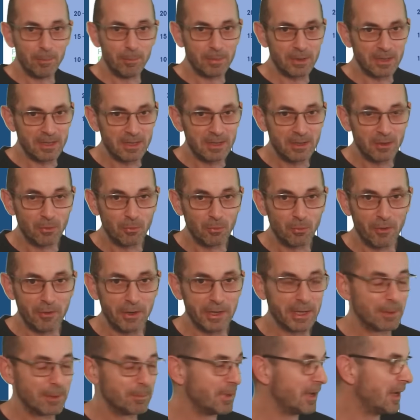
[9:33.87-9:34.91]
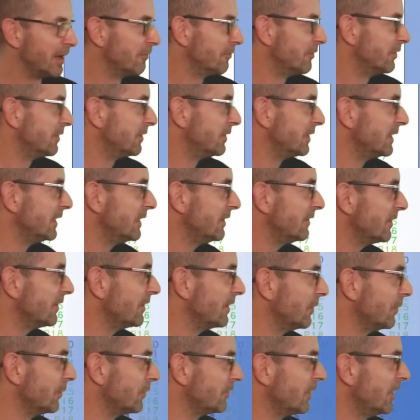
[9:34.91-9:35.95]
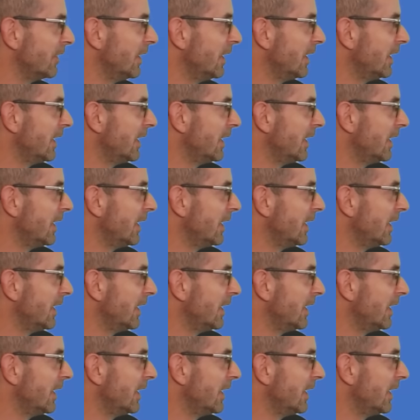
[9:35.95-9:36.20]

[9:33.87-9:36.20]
be worrying about the details.